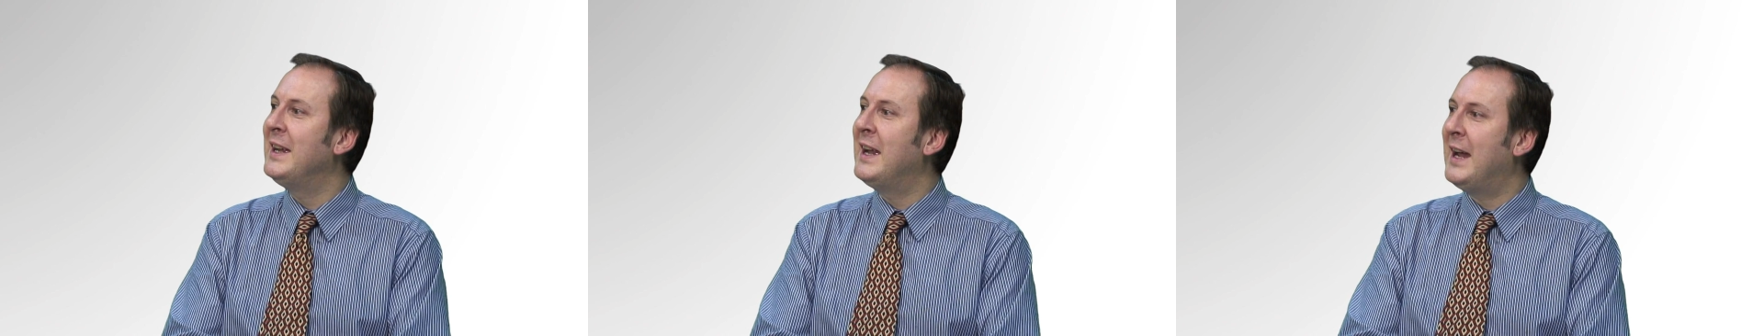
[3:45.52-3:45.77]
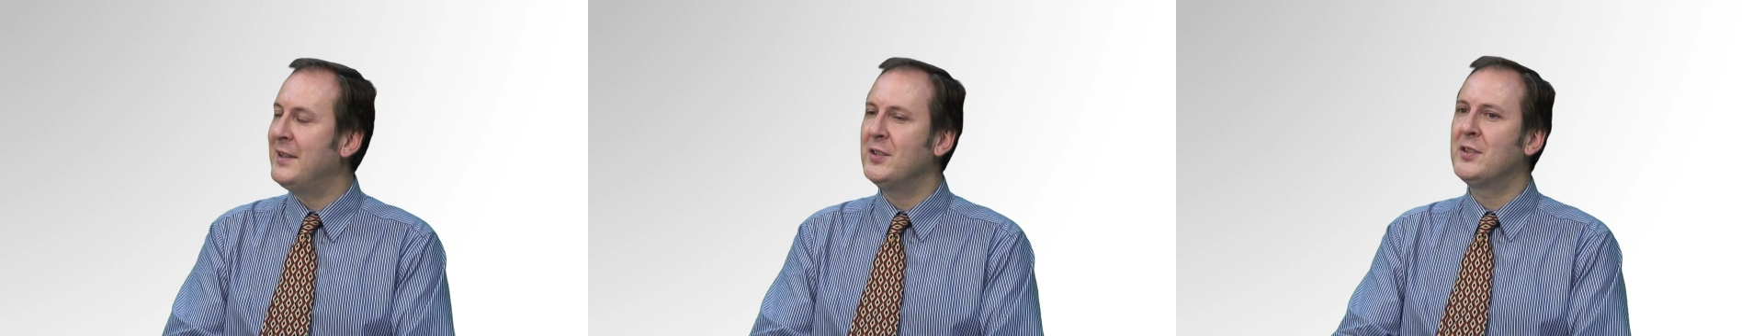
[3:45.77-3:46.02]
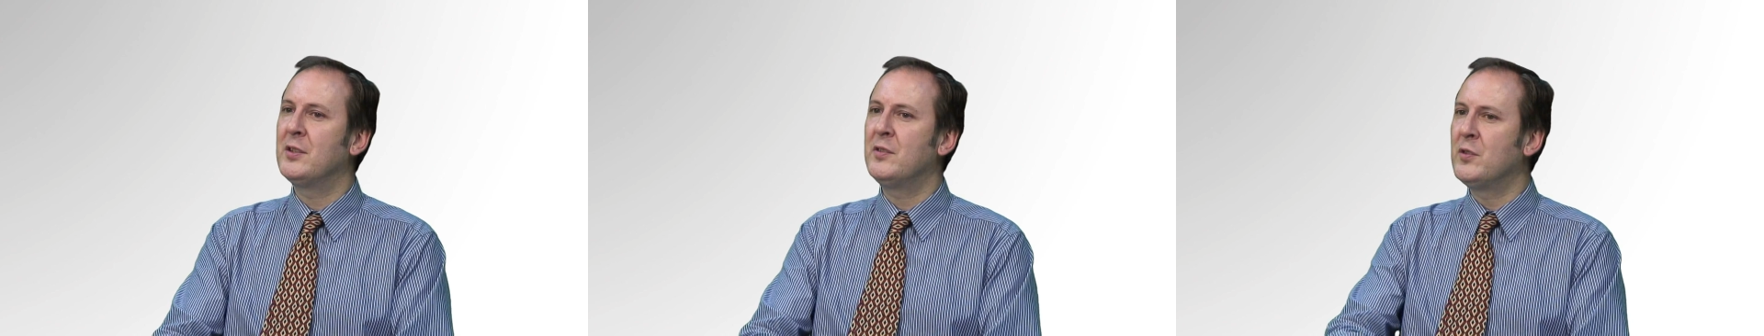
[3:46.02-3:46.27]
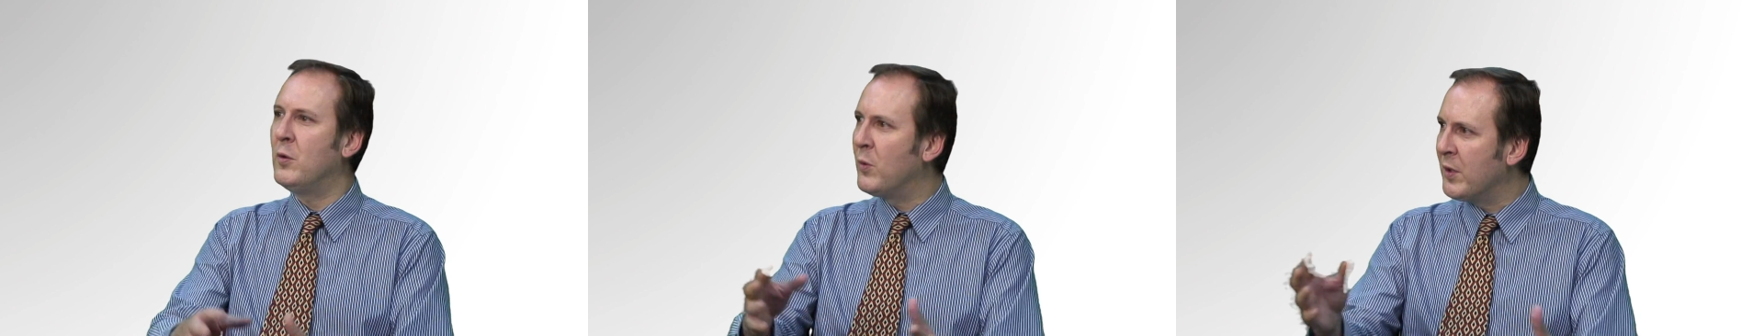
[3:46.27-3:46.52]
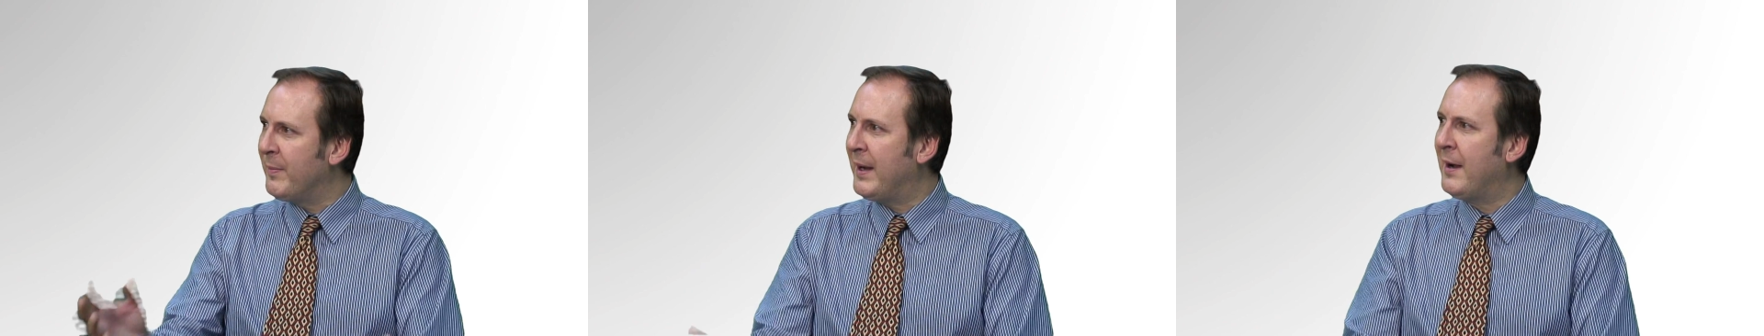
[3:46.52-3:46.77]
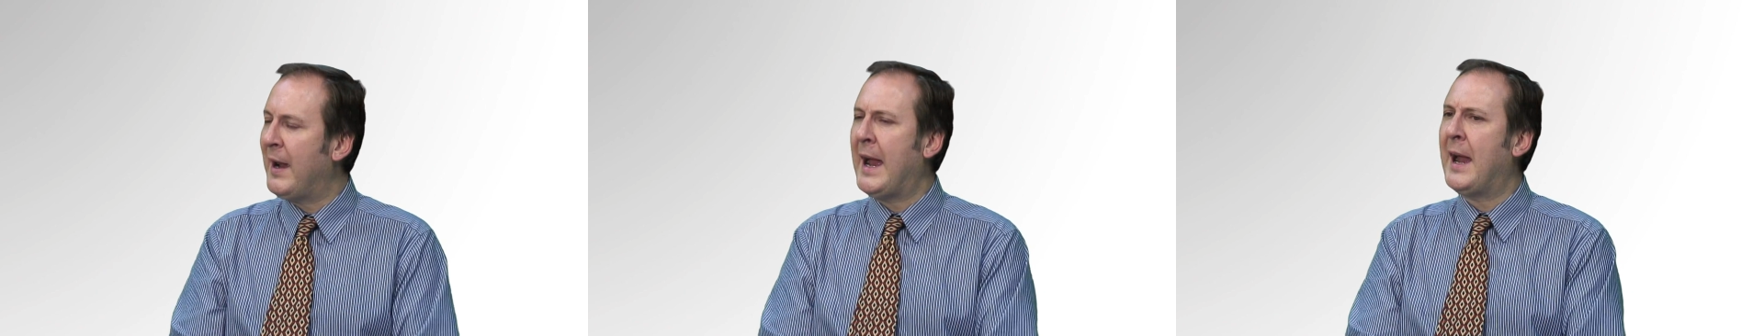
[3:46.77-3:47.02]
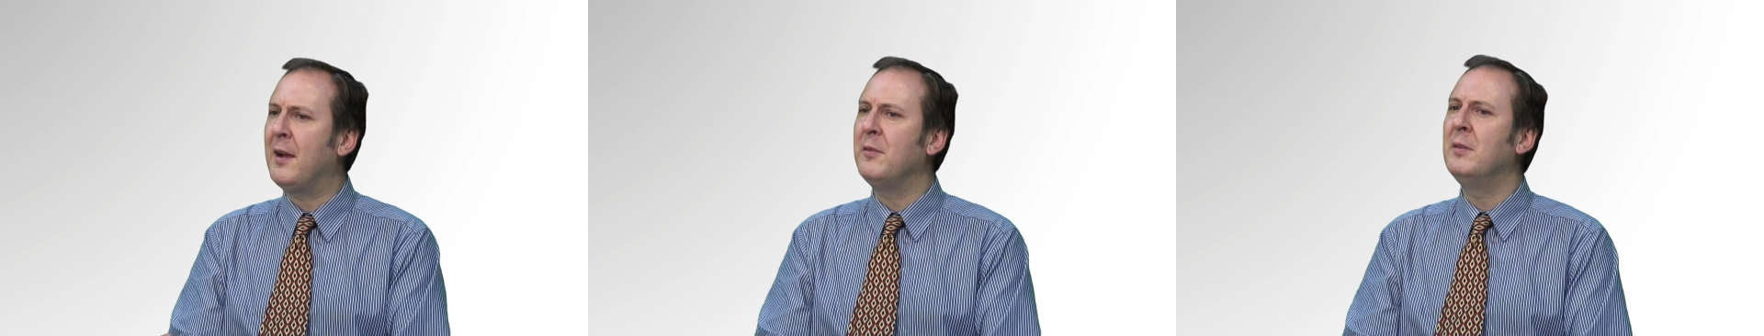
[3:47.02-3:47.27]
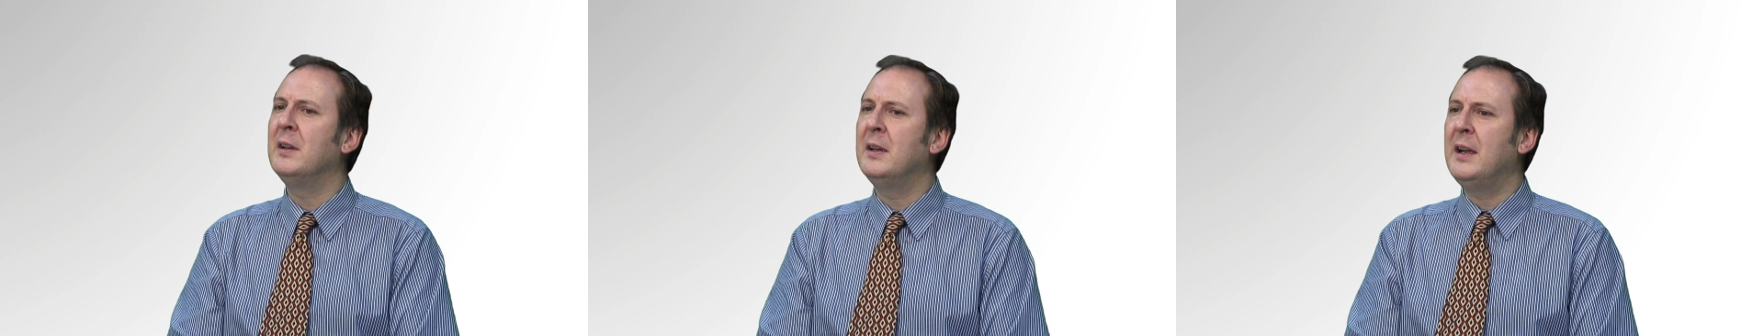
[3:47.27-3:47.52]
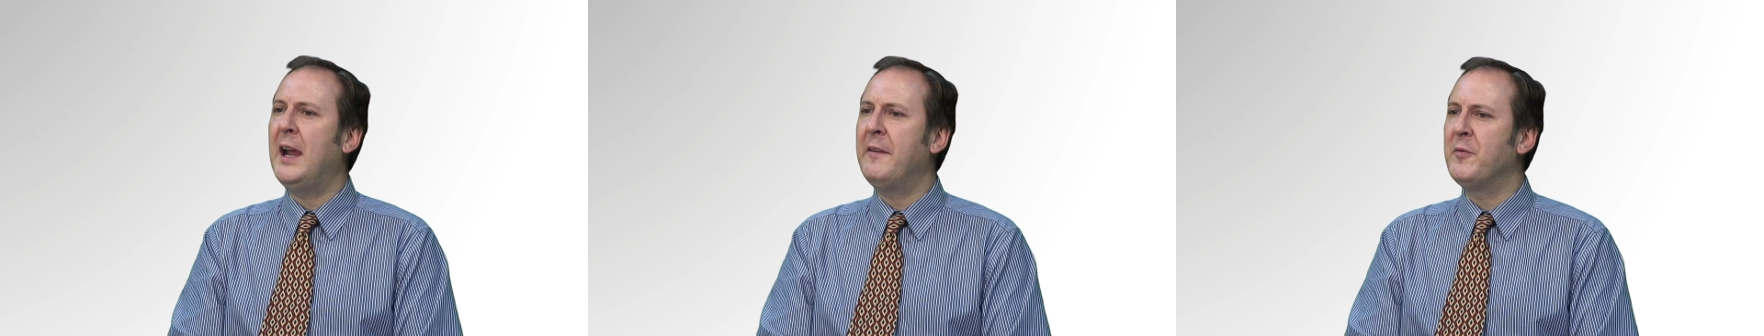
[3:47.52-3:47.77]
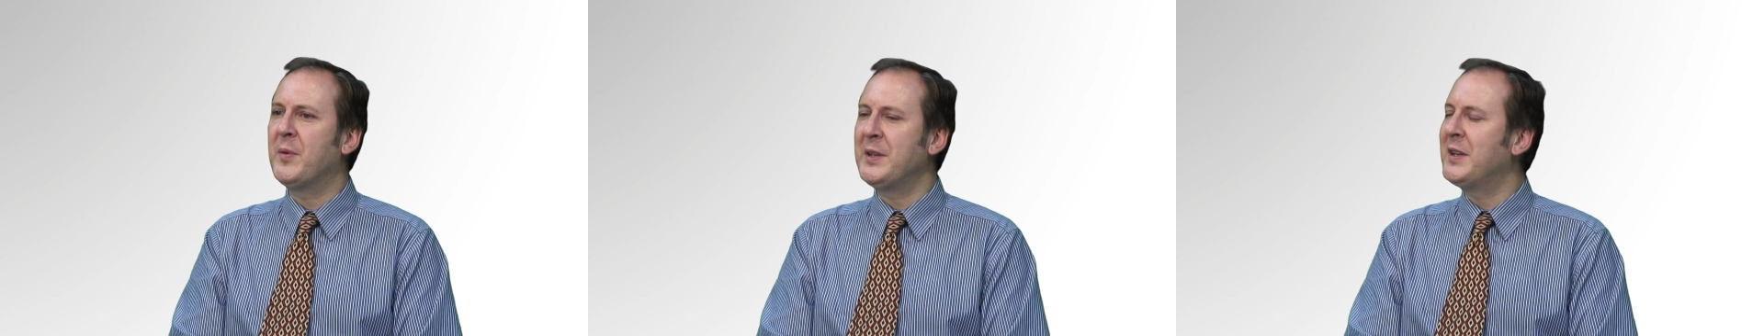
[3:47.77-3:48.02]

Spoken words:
and just sort of talk about how everybody